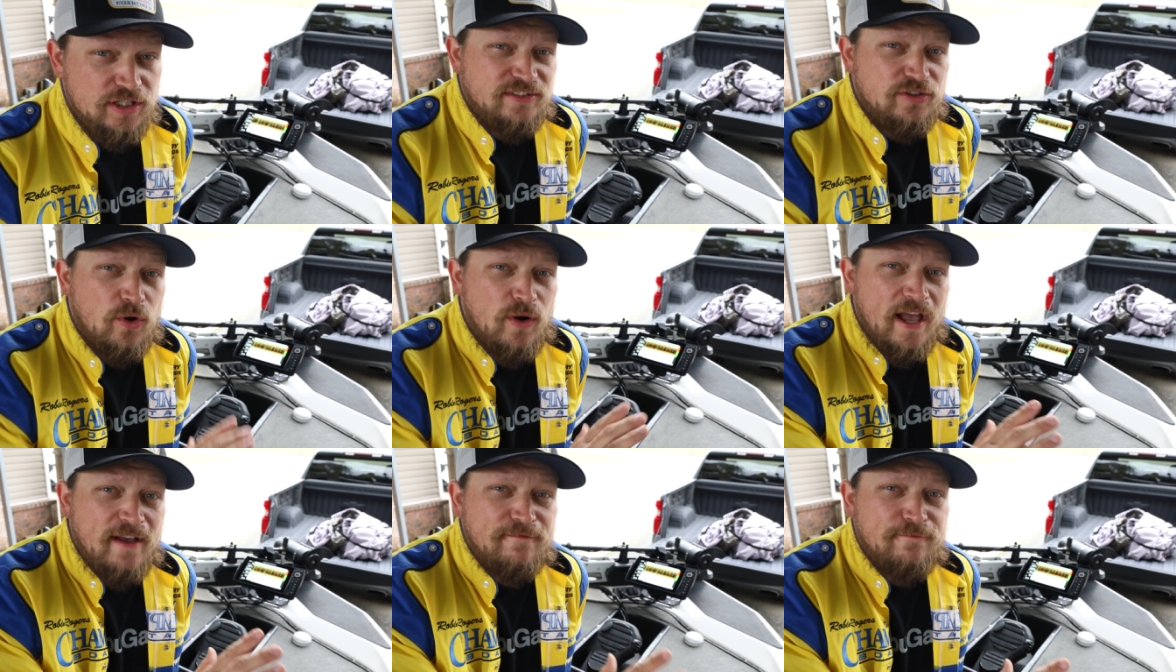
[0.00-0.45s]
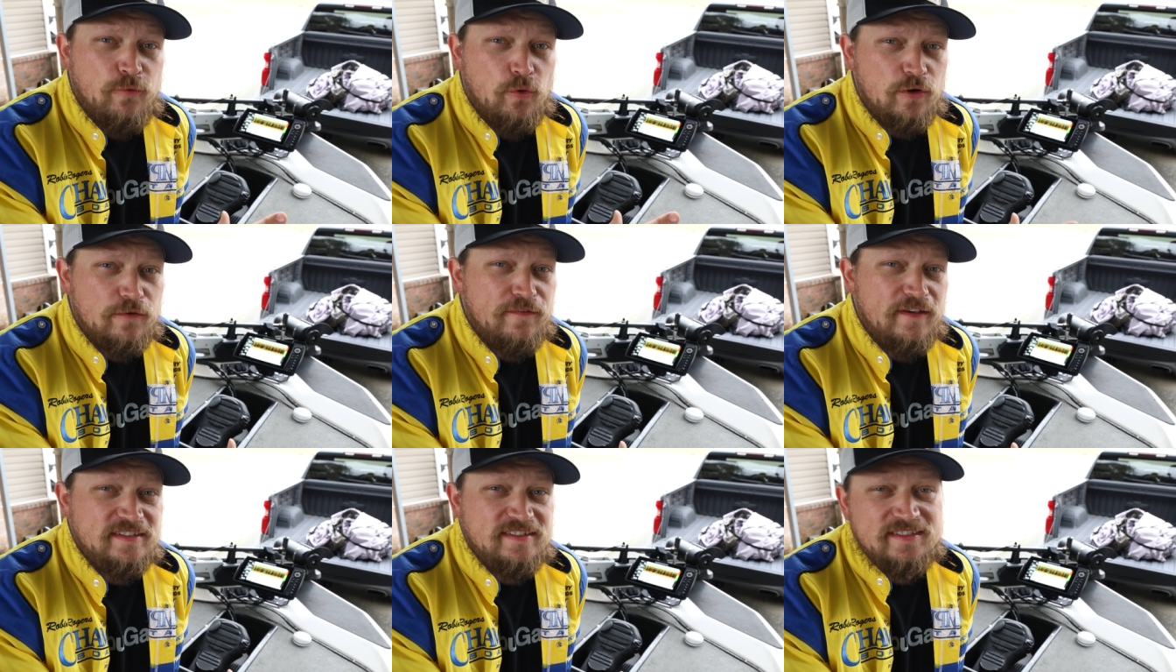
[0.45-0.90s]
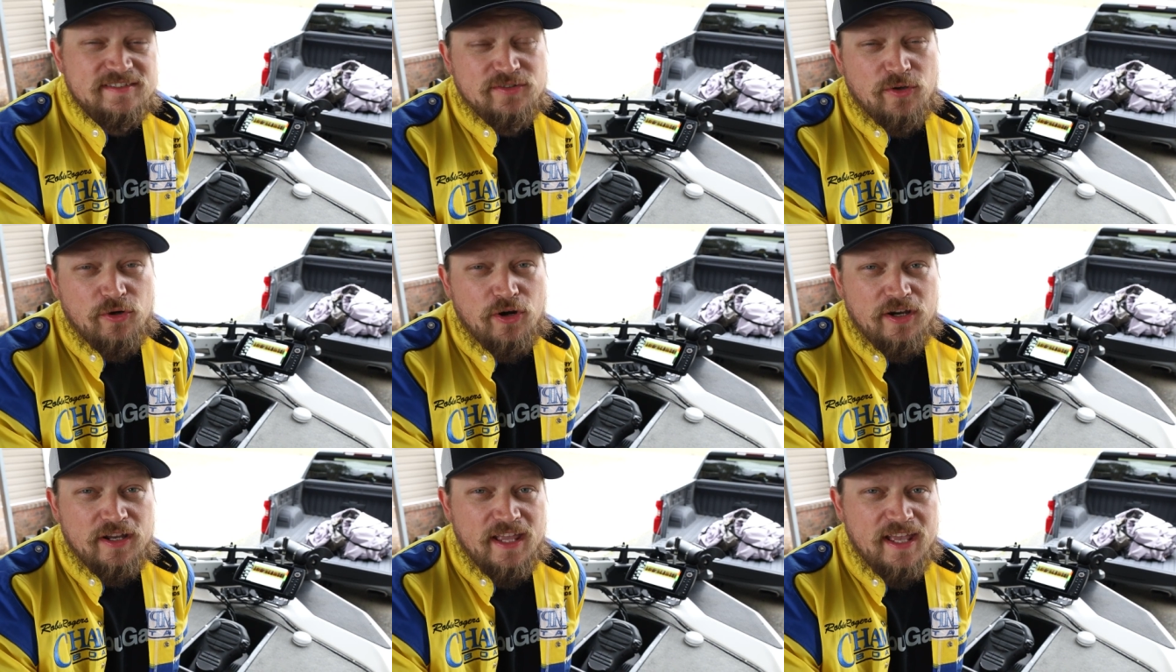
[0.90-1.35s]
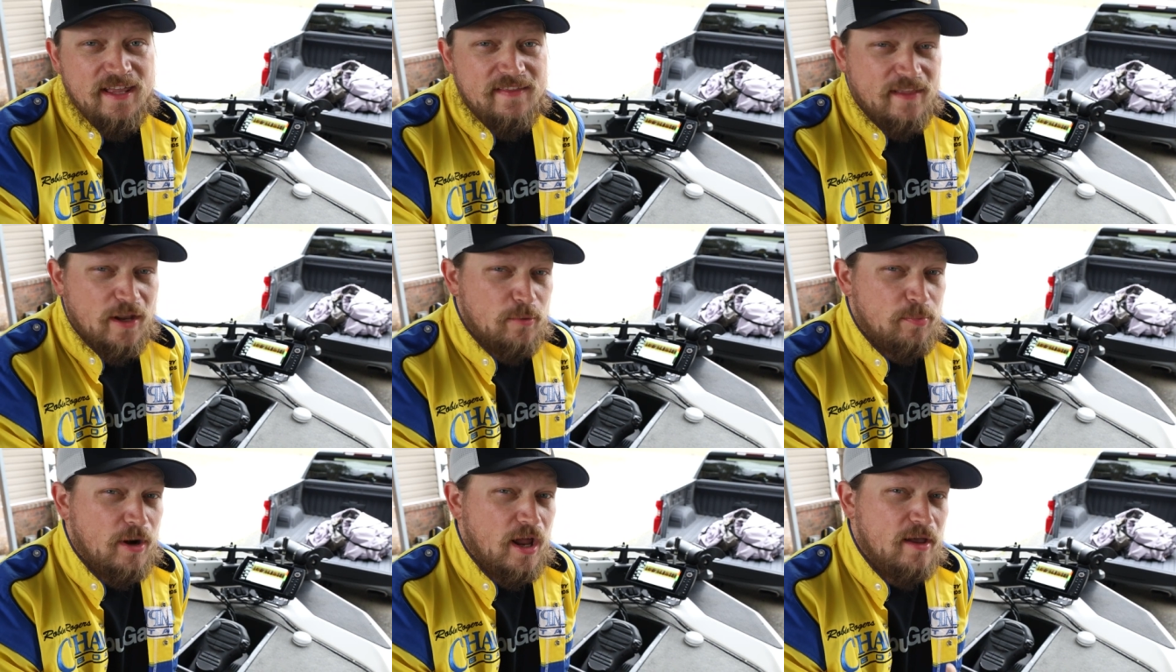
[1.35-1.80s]
I don't have forward-facing sonar
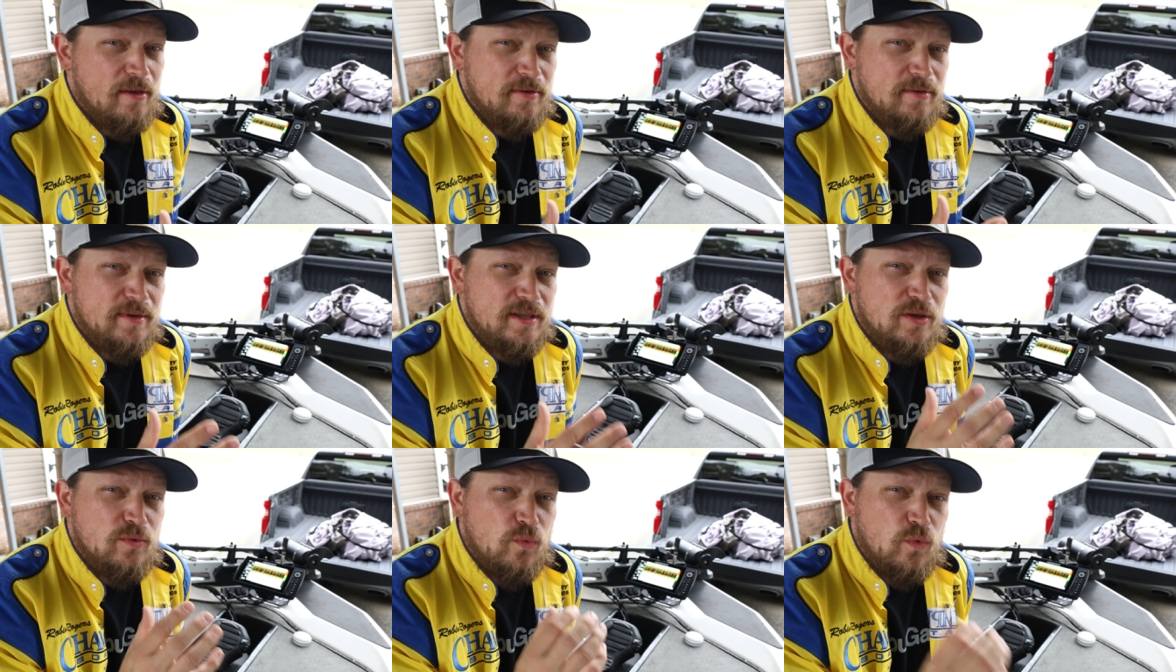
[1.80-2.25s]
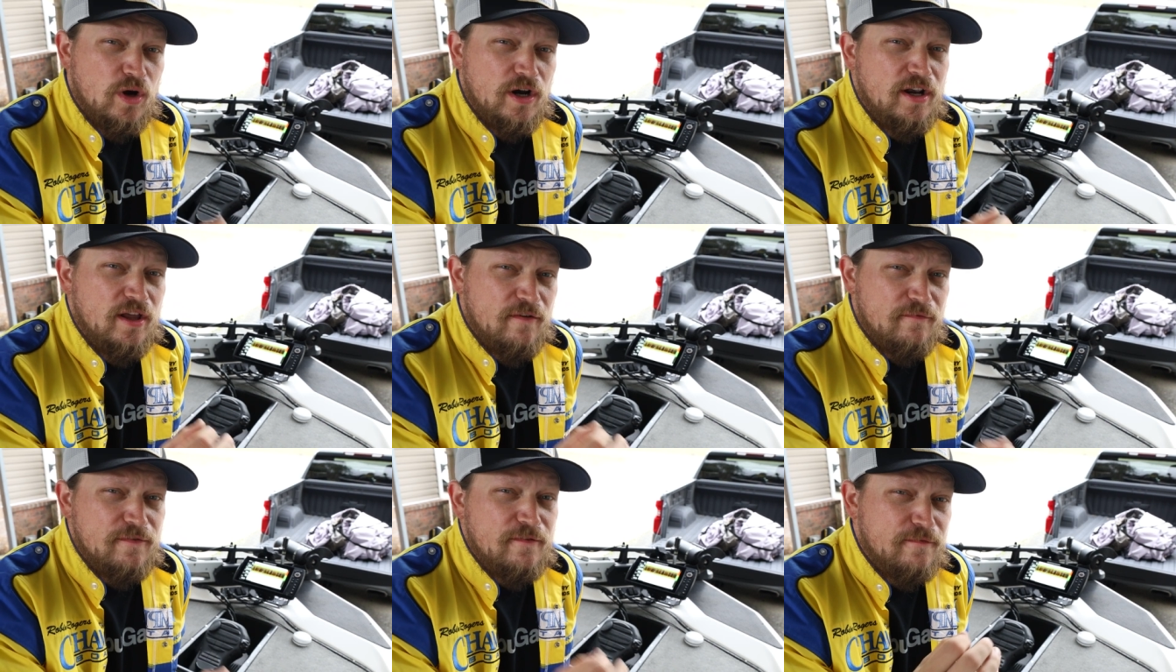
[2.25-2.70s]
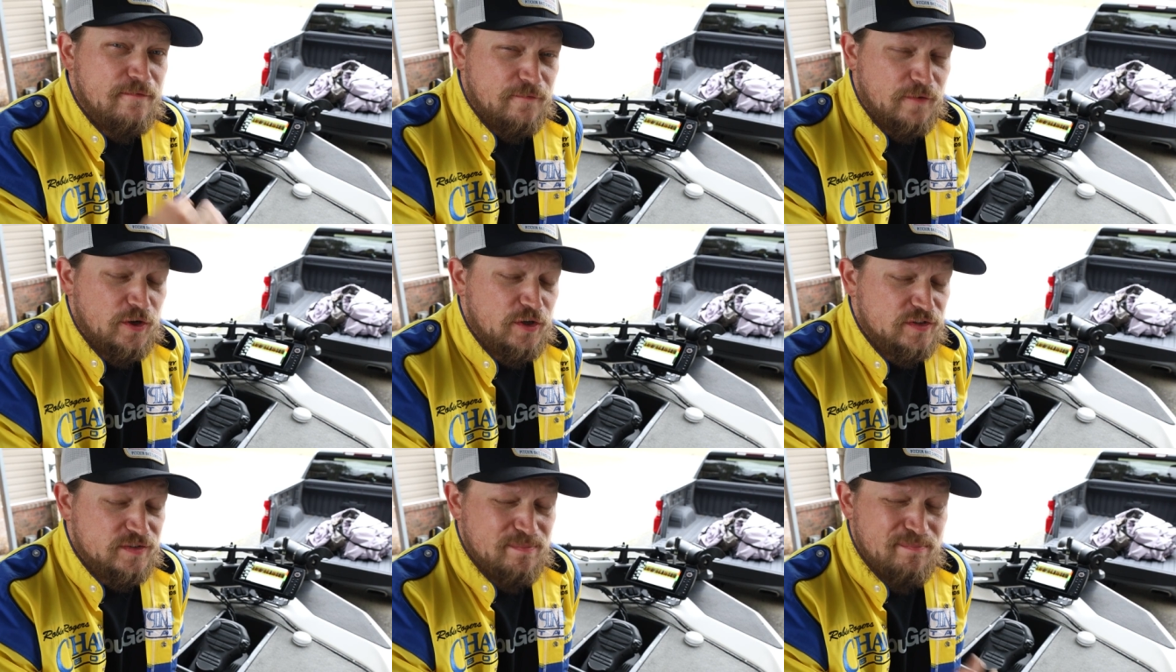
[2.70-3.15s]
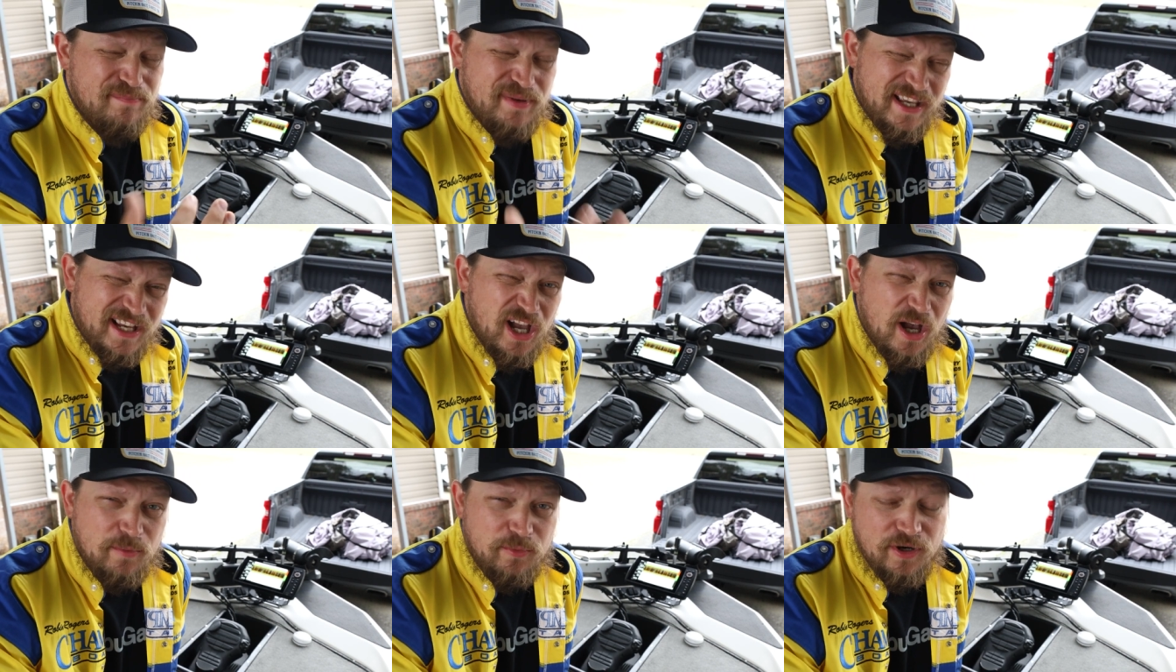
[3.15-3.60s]
yet. That'll probably be one of the first
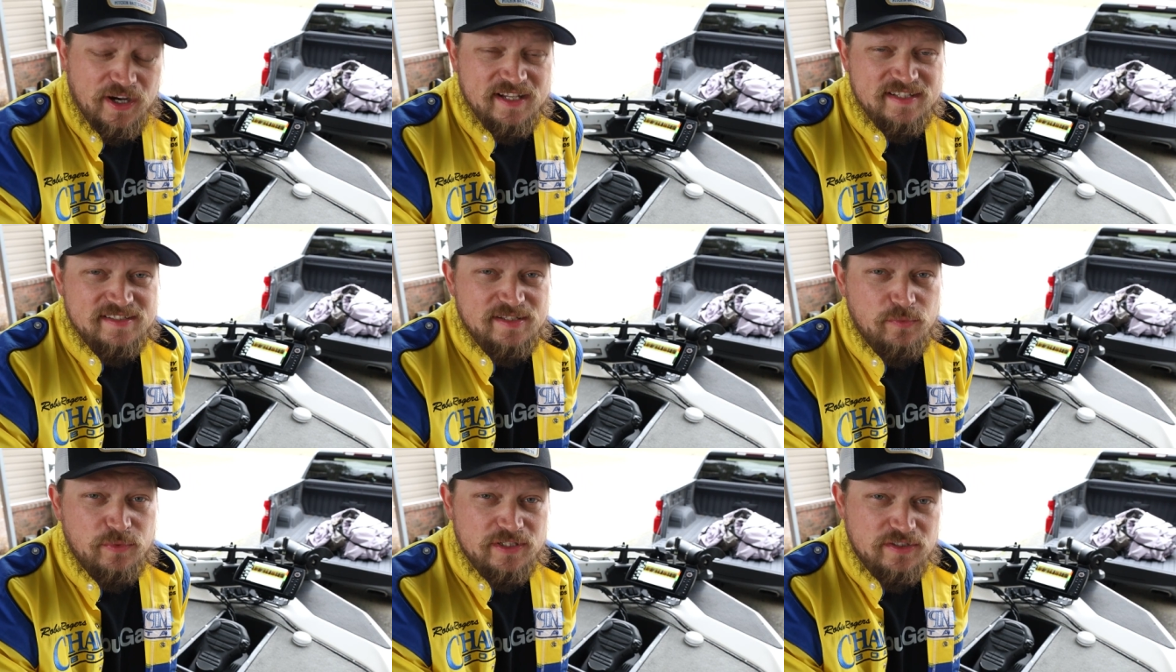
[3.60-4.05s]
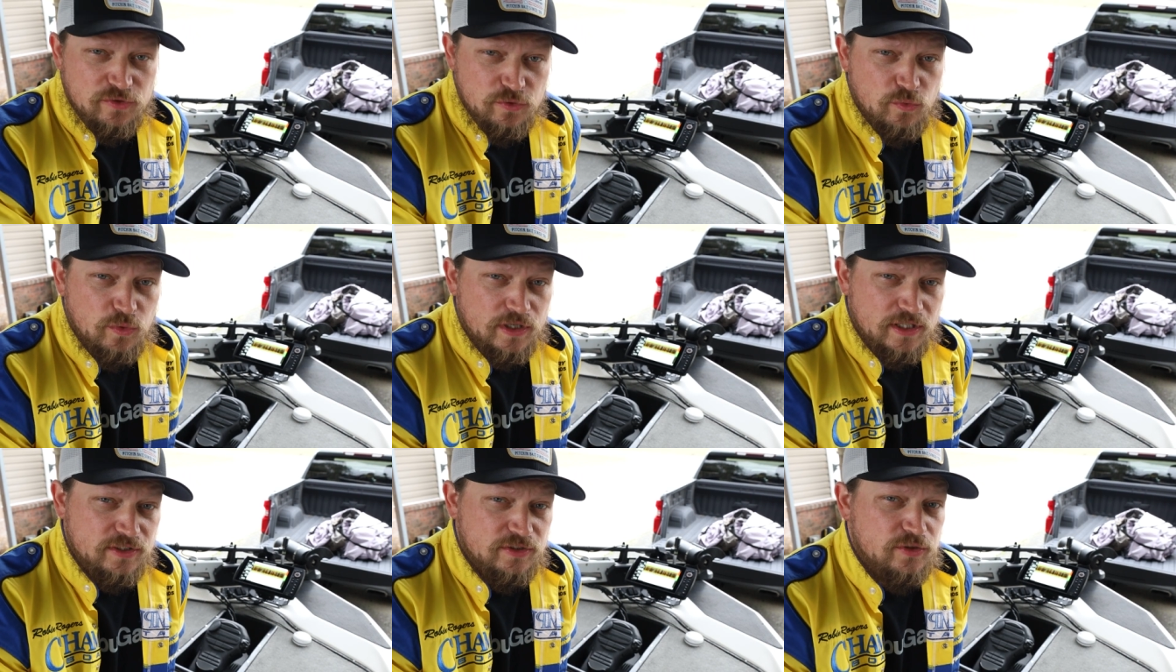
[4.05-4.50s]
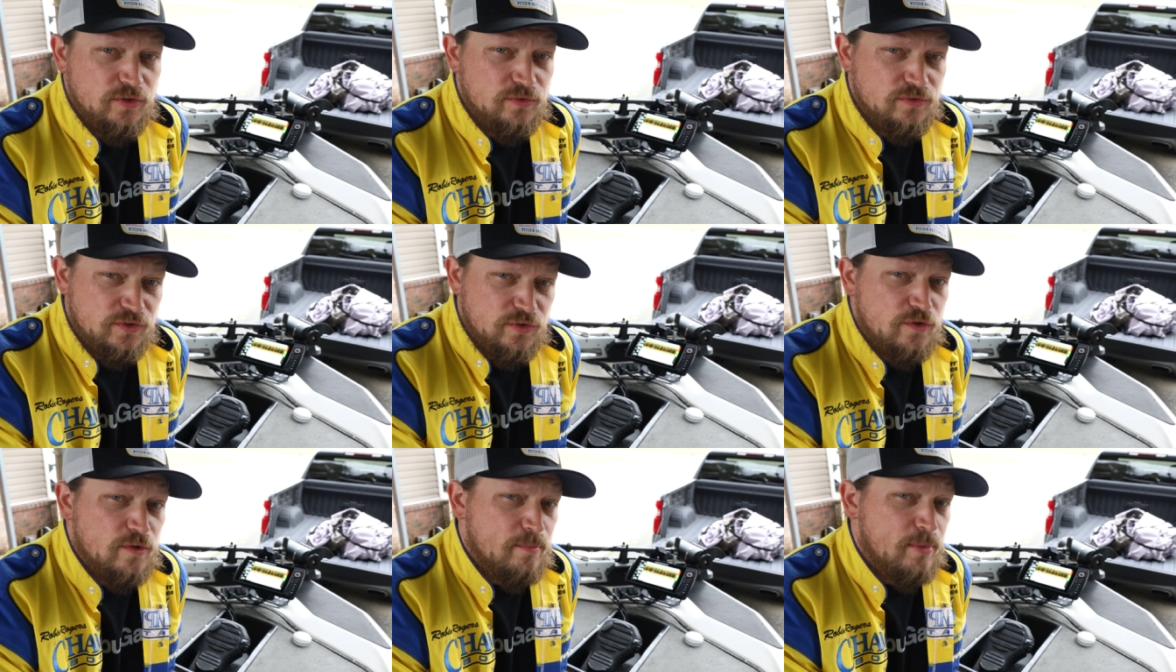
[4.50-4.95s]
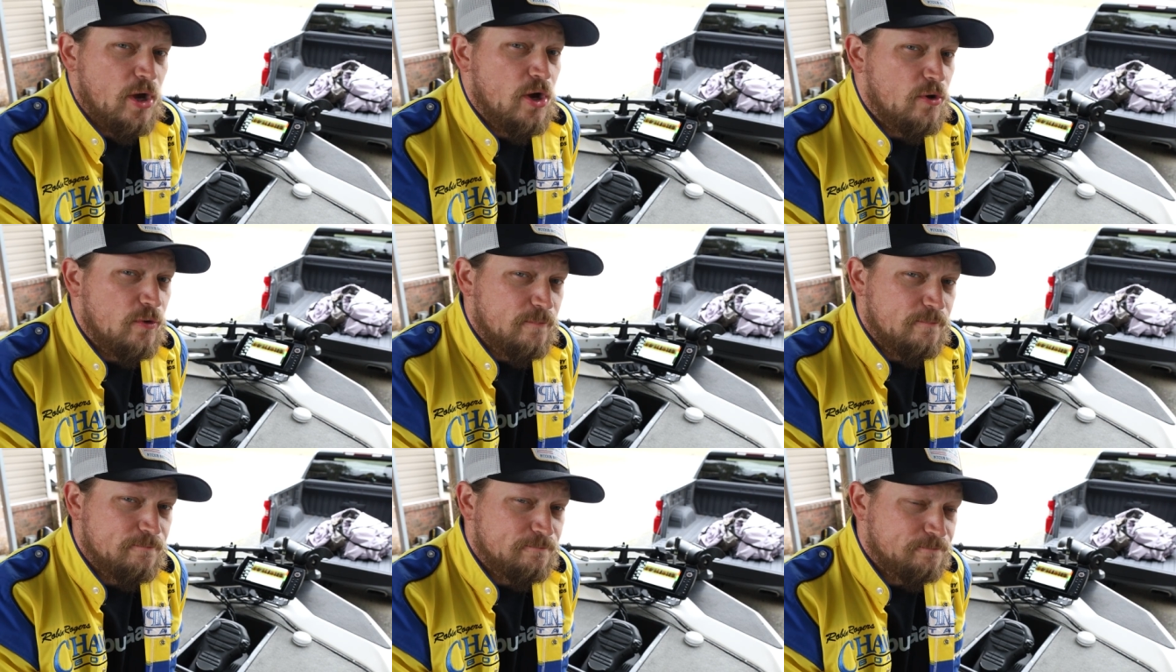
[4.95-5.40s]
big upgrades that we do want to do to the boat.